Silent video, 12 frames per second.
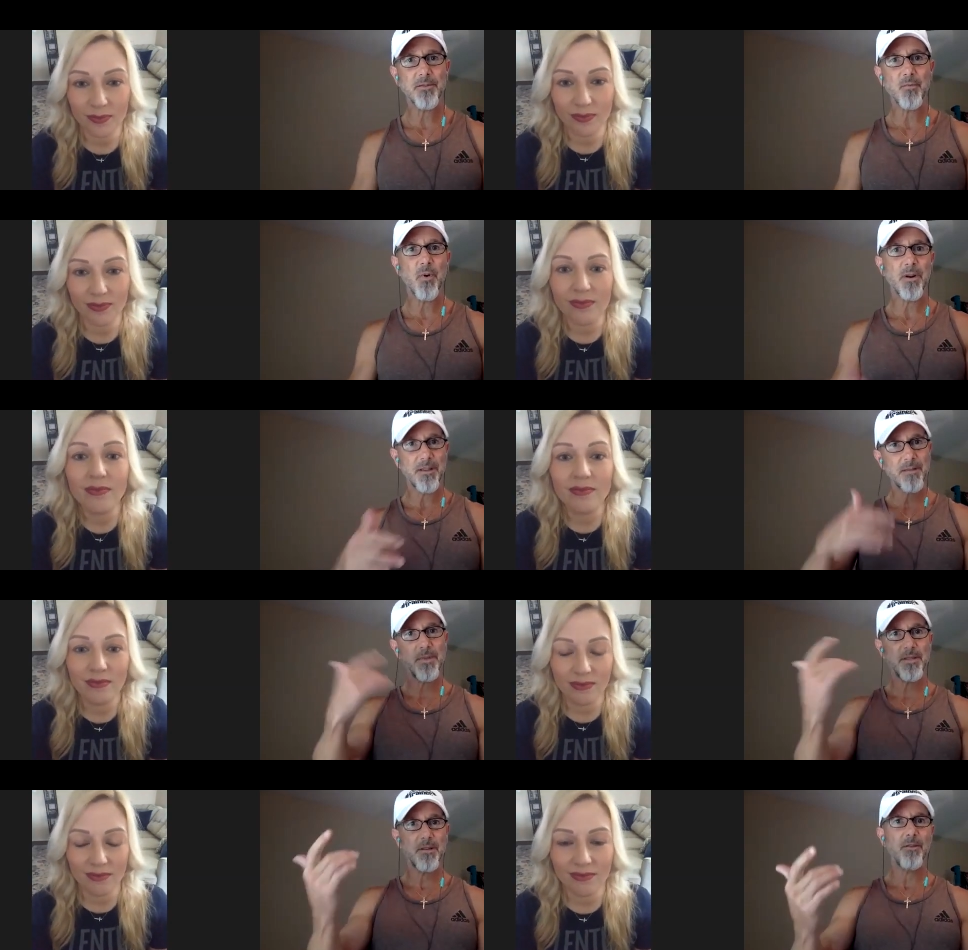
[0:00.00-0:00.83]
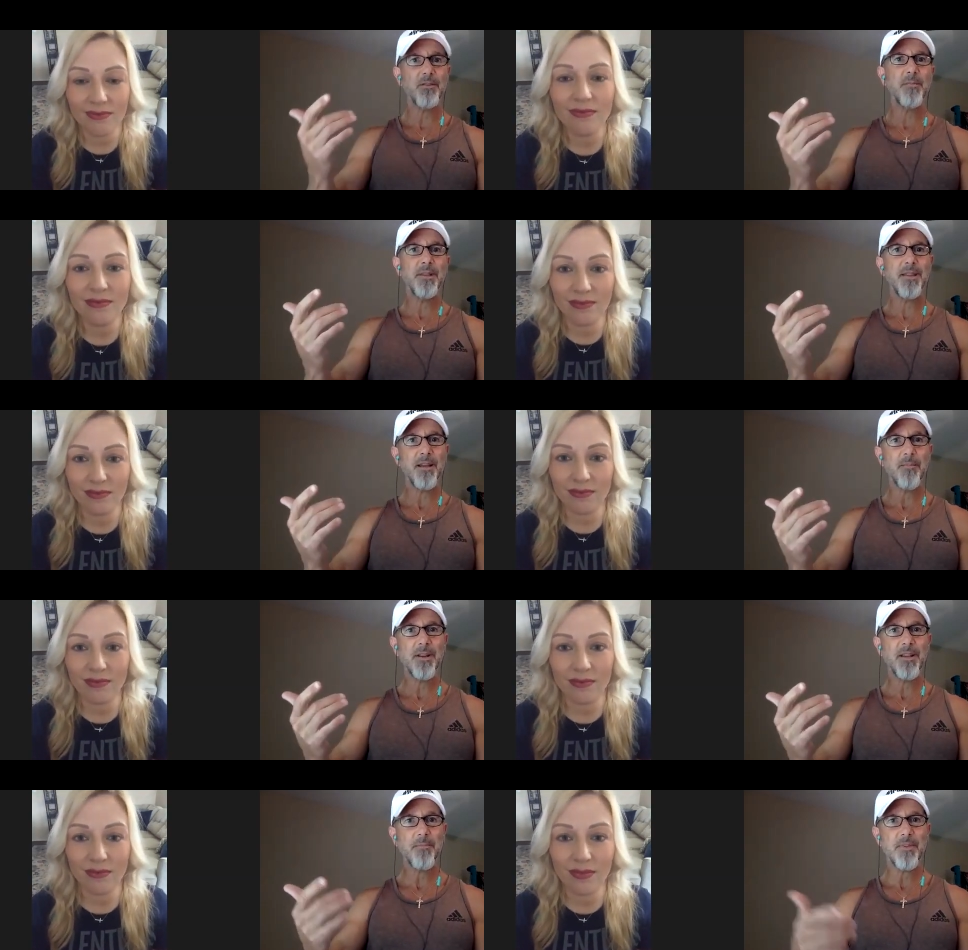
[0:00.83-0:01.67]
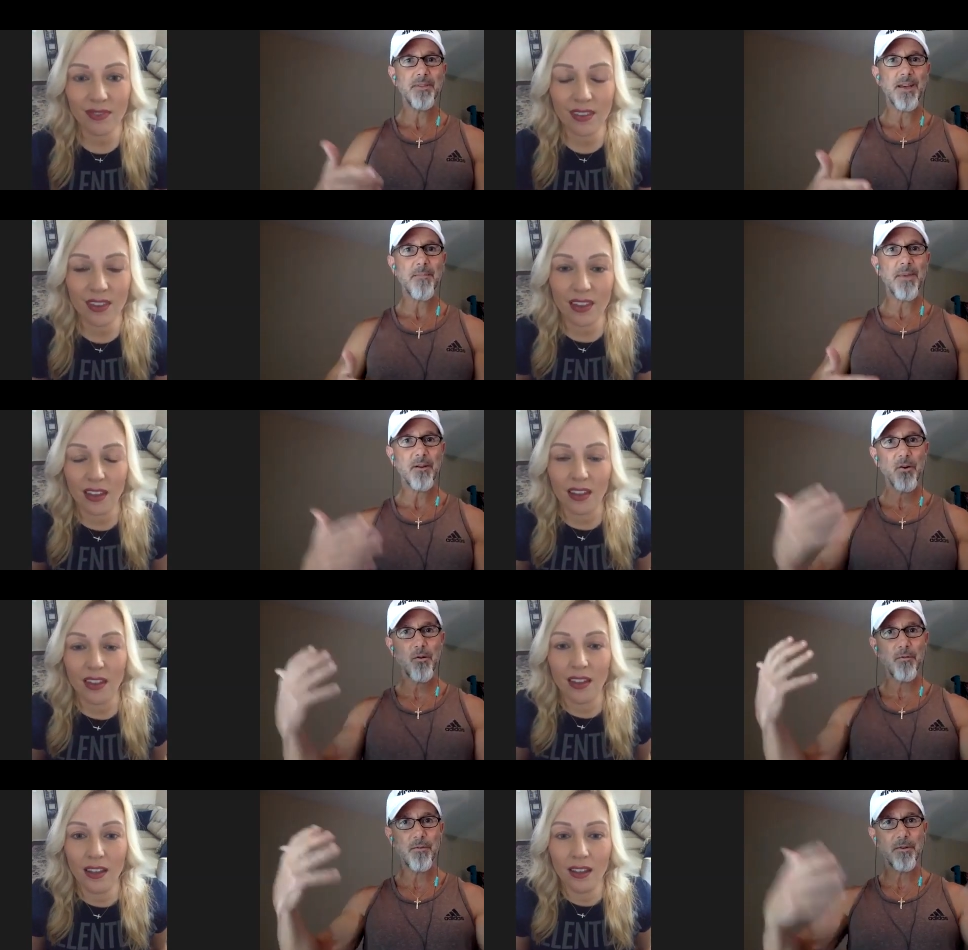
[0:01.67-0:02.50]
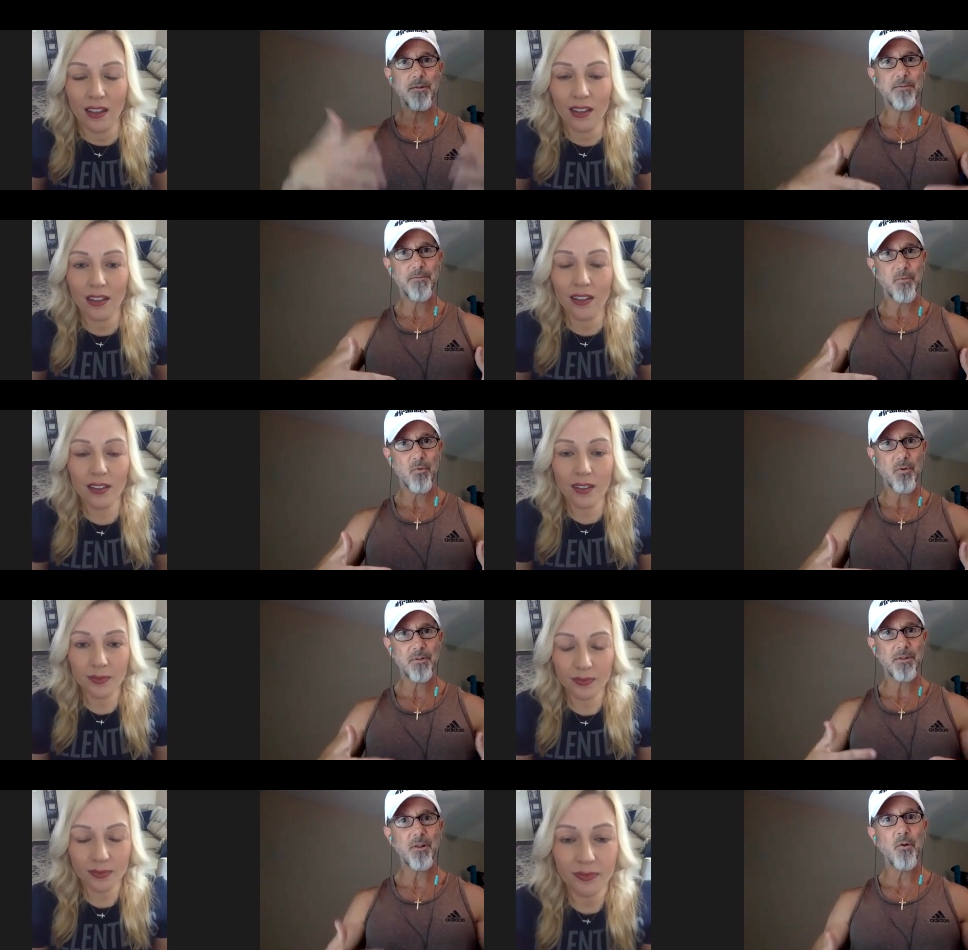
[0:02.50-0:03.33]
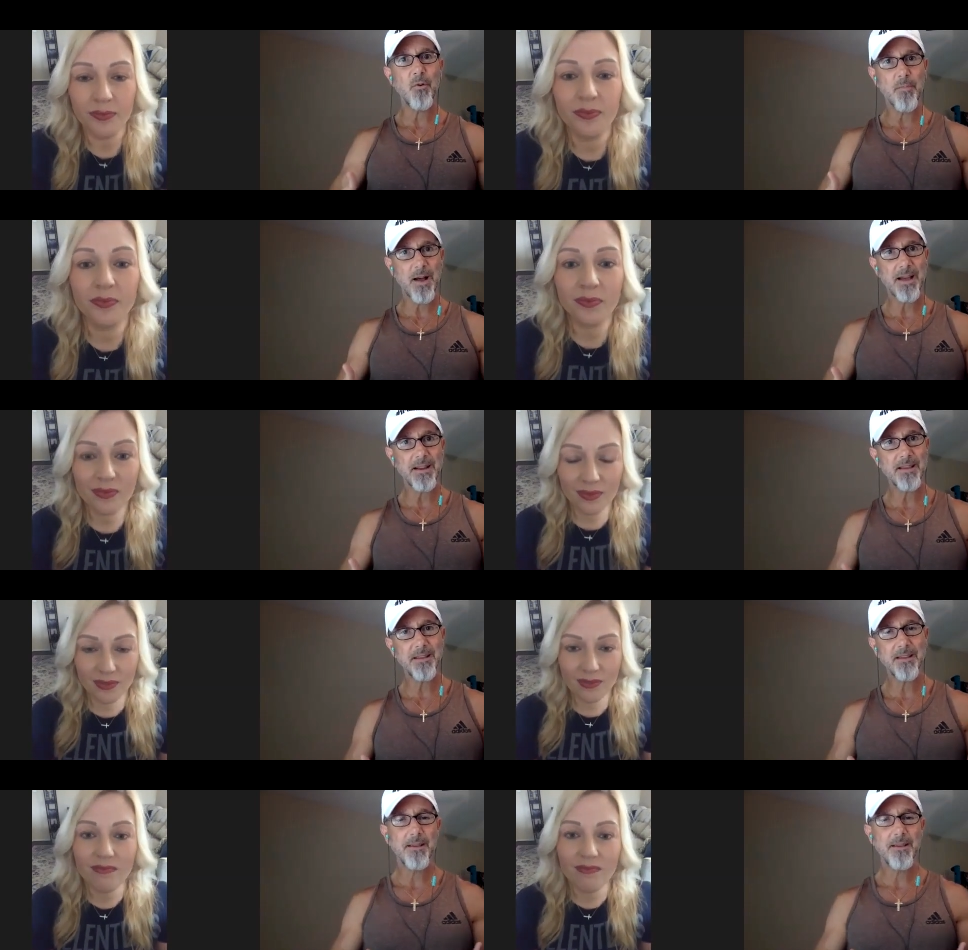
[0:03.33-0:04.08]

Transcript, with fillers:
Speaker 1: One of them is Ultimate Leg Butt Hip and Thigh Makeover for the lower body,